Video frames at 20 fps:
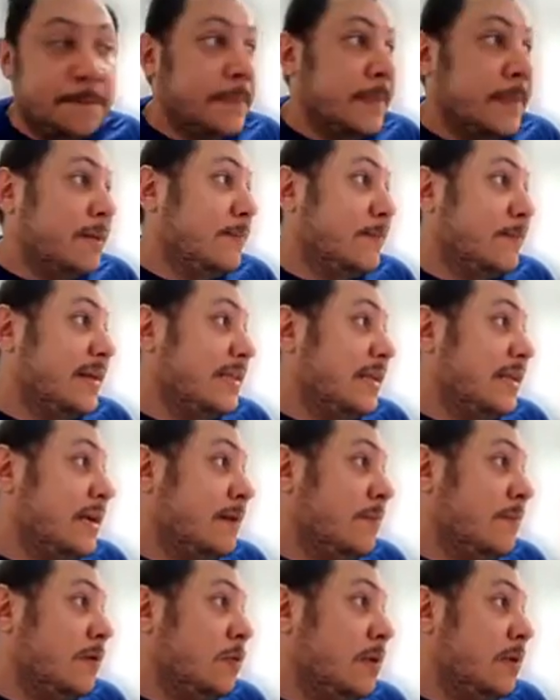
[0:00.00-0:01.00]
But
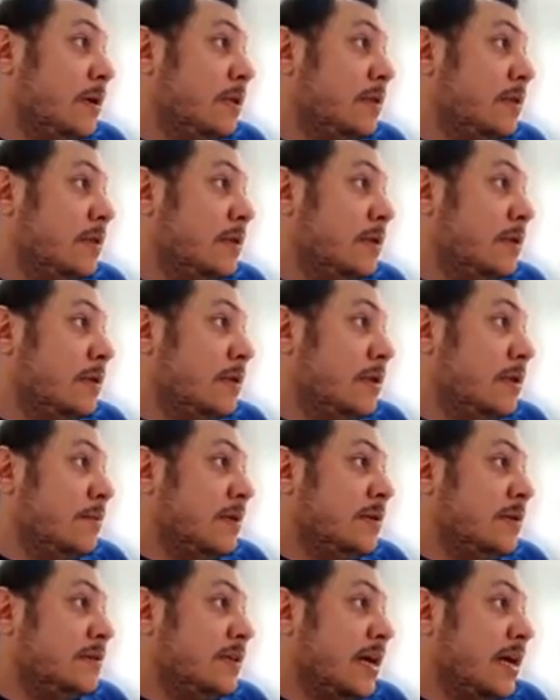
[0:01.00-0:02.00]
gamma 1
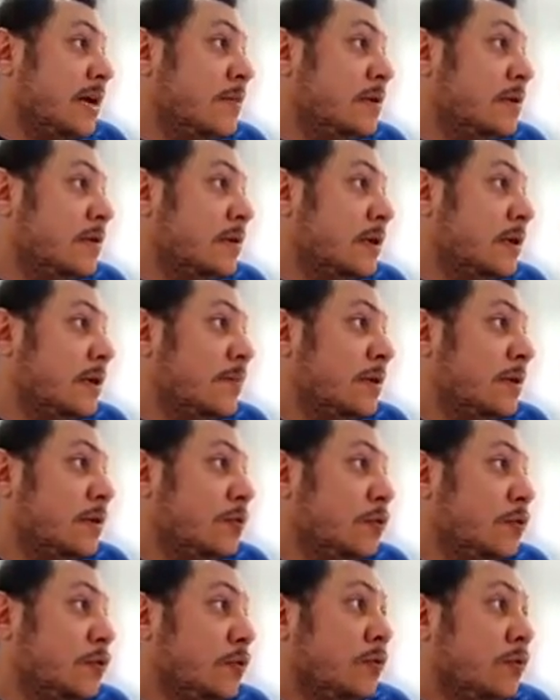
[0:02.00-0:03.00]
minus gamma
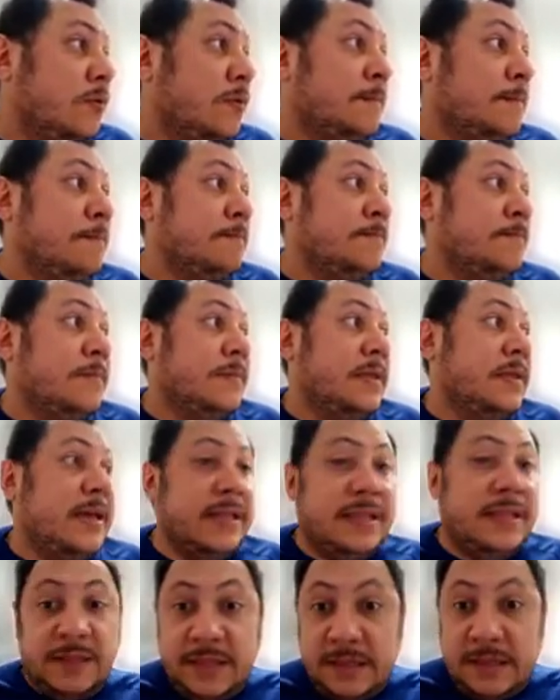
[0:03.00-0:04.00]
2
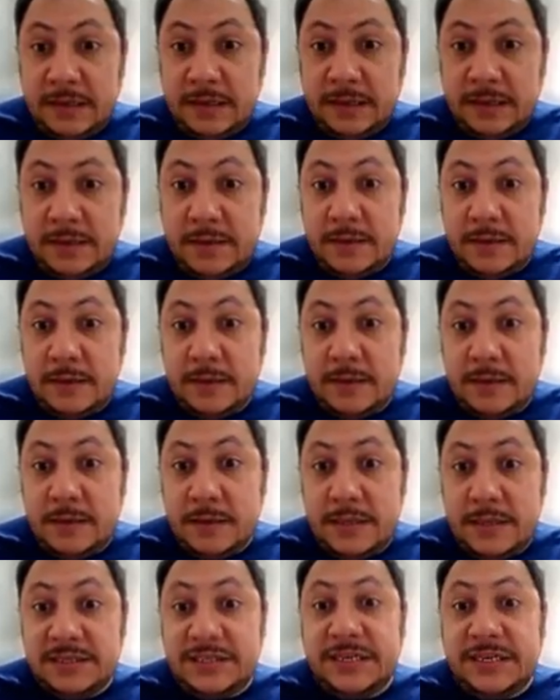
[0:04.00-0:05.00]
at t
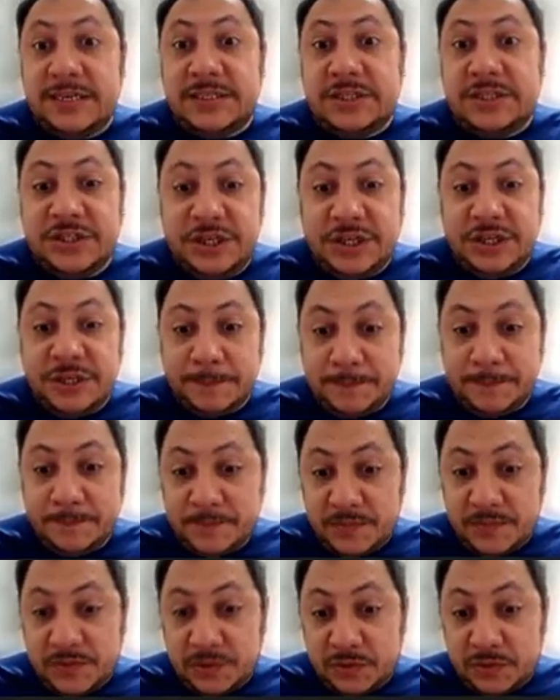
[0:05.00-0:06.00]
is just g.
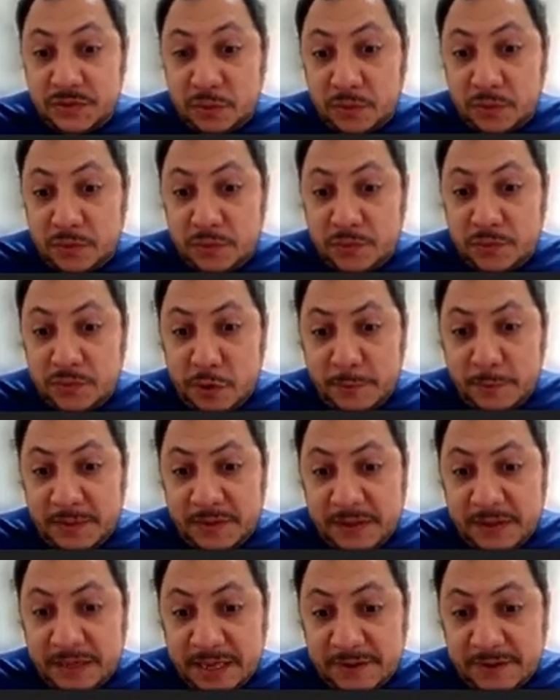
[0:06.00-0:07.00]
So we
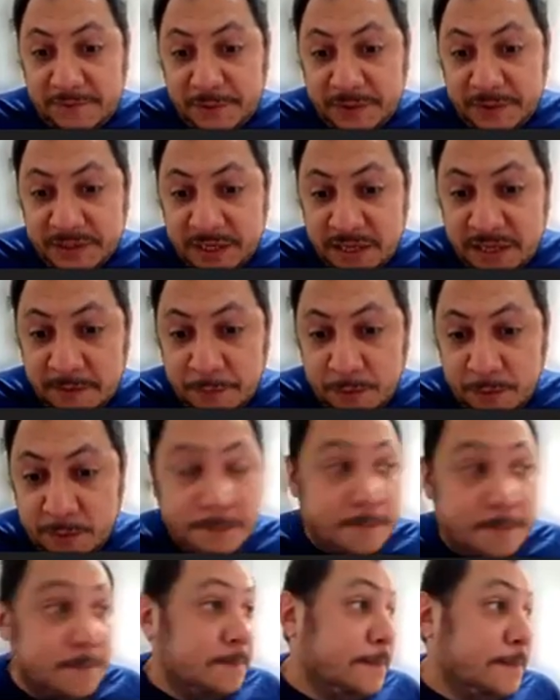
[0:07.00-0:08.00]
obtain, for example,
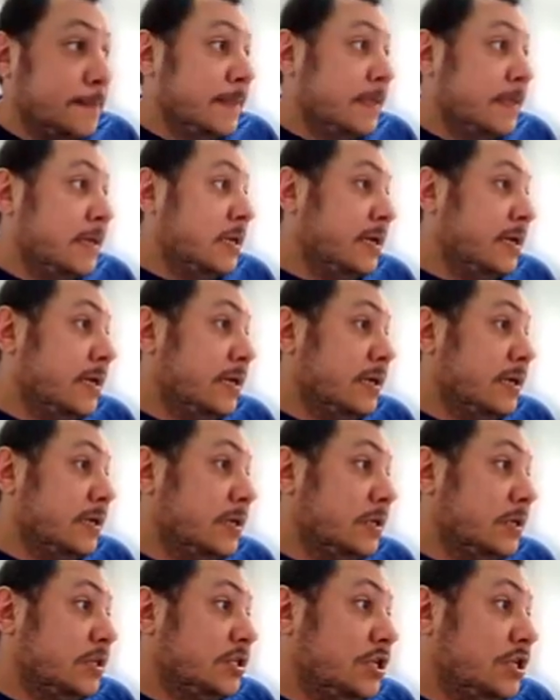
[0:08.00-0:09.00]

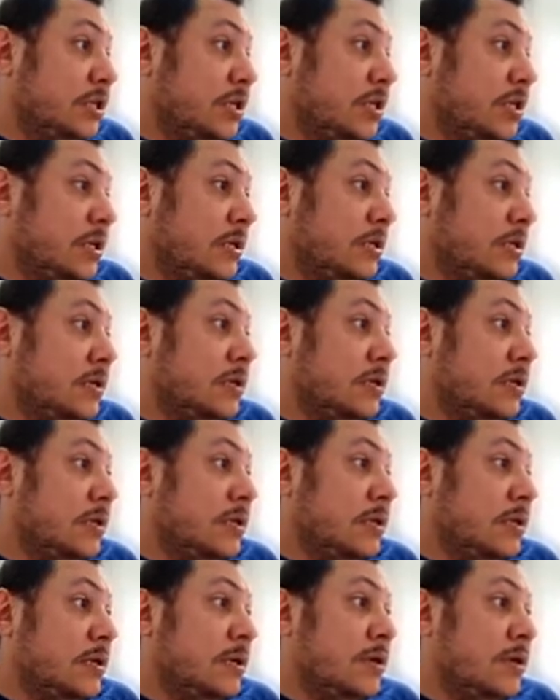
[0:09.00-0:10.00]
g
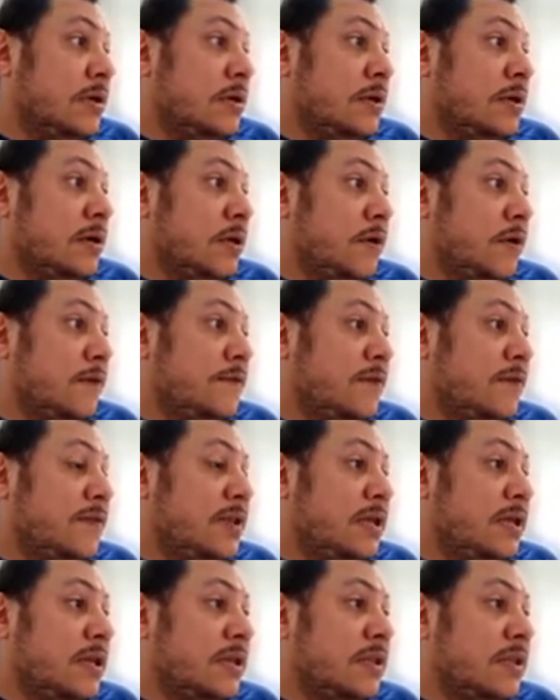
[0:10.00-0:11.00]
of
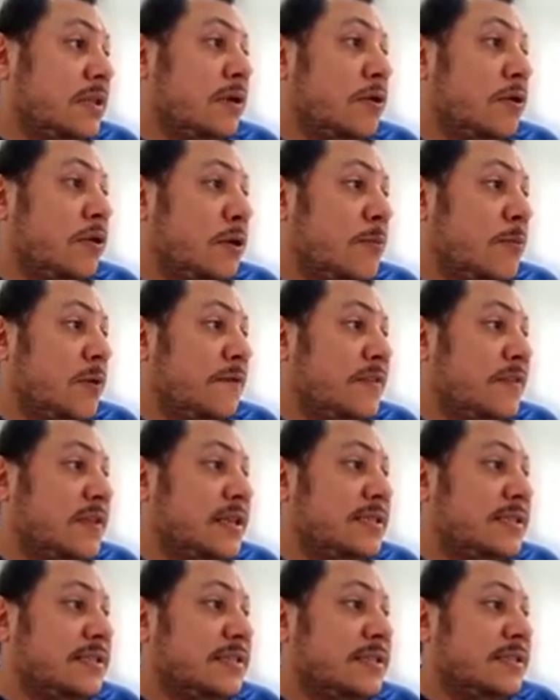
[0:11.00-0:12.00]
t, the norm of
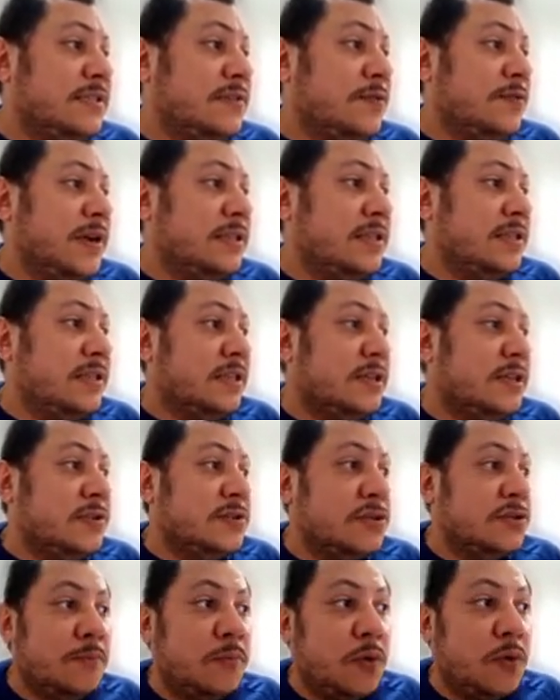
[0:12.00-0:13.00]
this is greater than
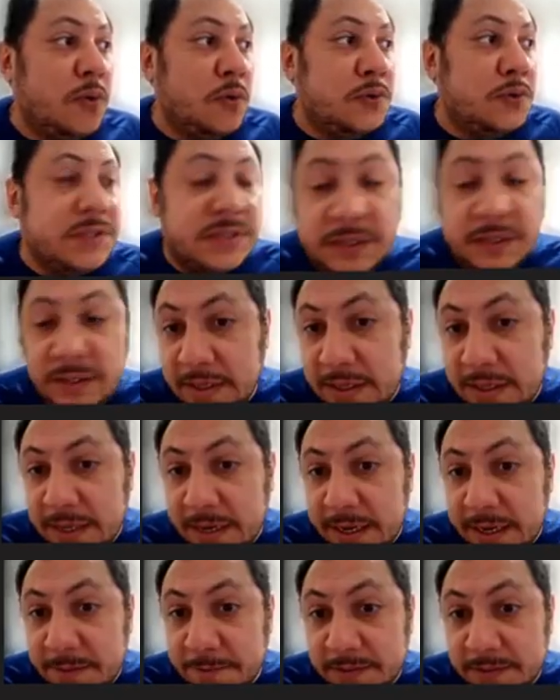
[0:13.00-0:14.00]
some constant
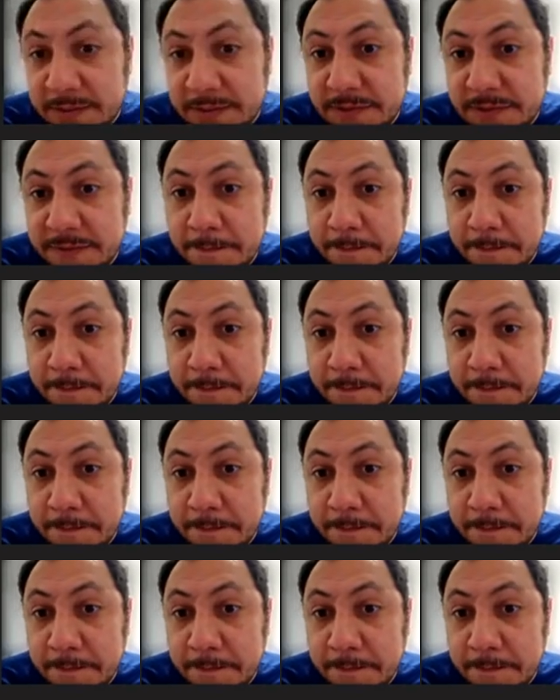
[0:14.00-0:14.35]
times